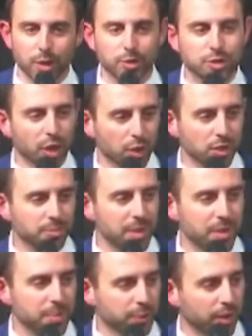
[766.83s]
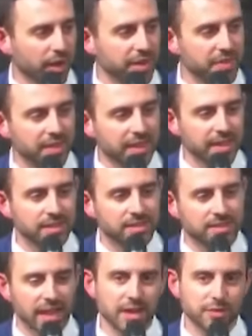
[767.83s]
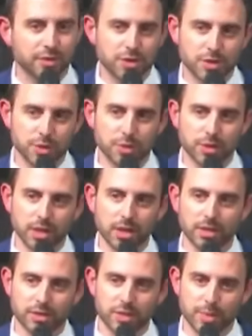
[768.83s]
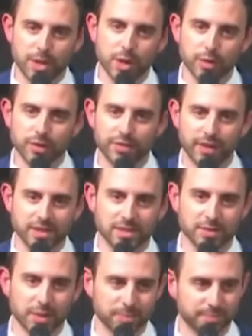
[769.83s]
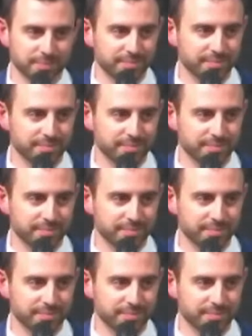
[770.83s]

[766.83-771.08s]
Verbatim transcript: who told me with pride that he saved two girls from the Nova Festival